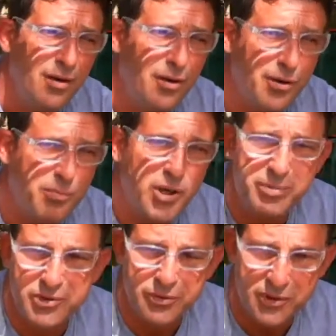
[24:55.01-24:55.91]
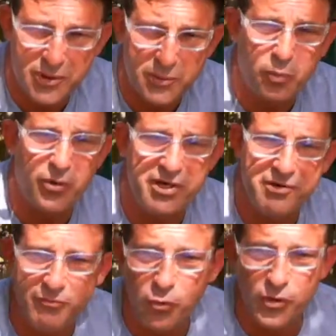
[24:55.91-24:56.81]
all the pups spring
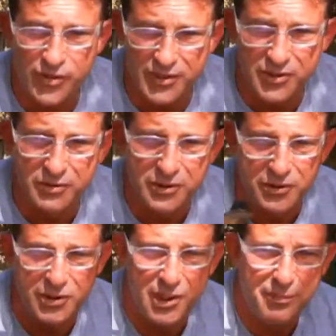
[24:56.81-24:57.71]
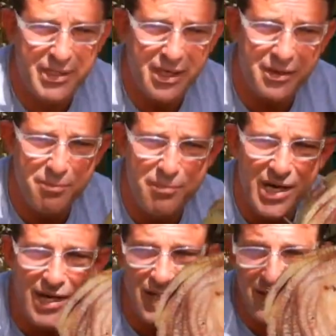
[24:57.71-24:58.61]
forth as soon as you chop down the
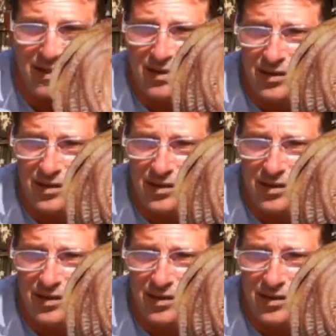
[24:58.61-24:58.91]
main